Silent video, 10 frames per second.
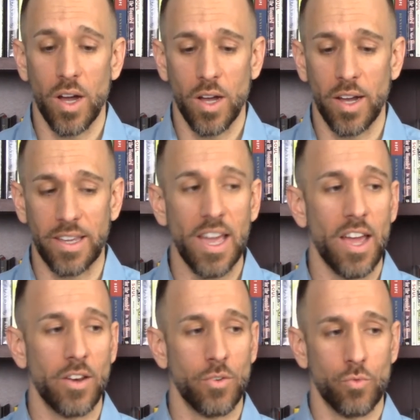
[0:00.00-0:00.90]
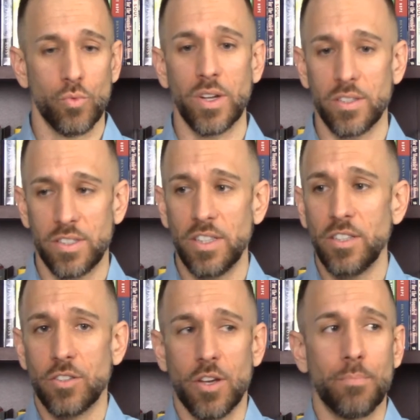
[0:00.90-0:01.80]
again, see
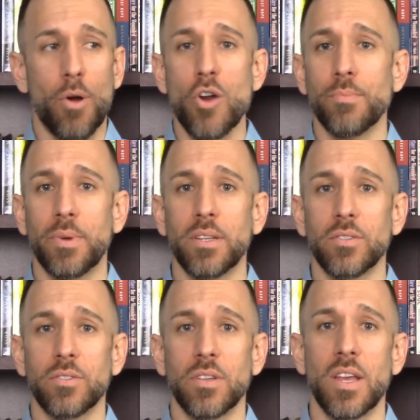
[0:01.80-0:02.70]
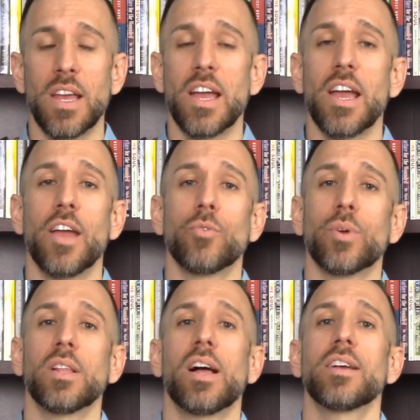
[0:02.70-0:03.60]
these compartments and
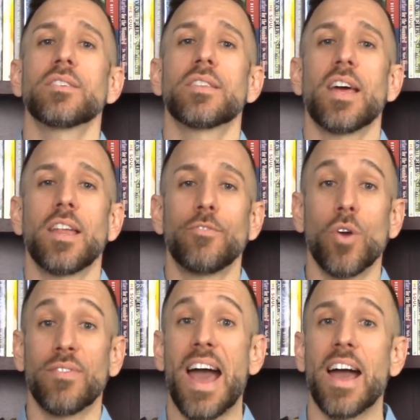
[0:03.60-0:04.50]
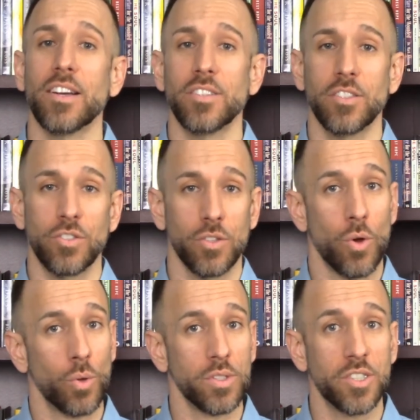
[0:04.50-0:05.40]
realize that if you have access to the
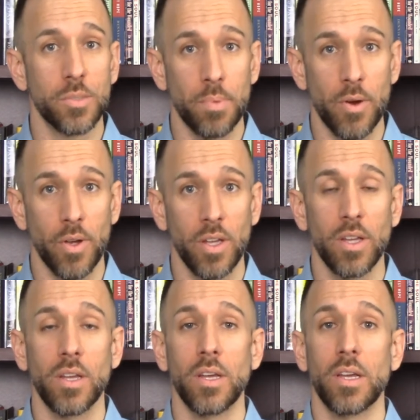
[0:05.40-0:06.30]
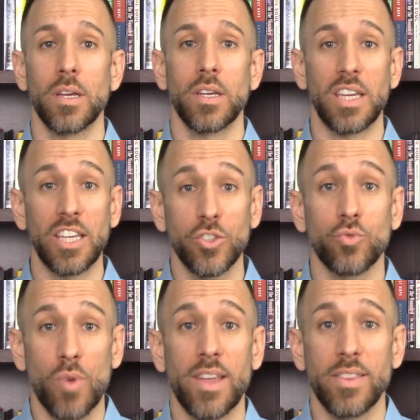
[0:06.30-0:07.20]
Holy Spirit, He's
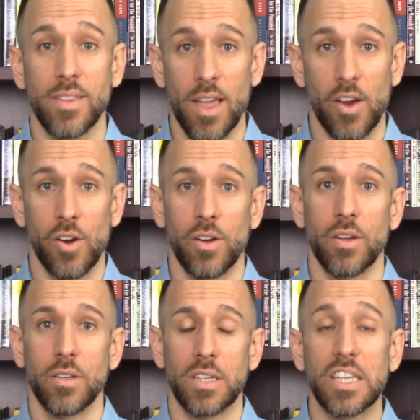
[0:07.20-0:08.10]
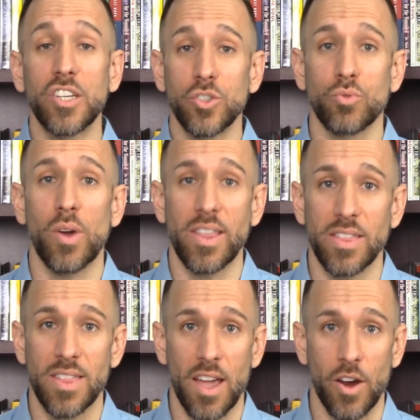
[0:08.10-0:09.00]
right there. He's right
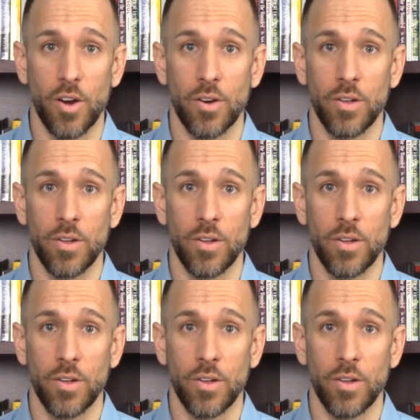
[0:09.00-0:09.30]
there.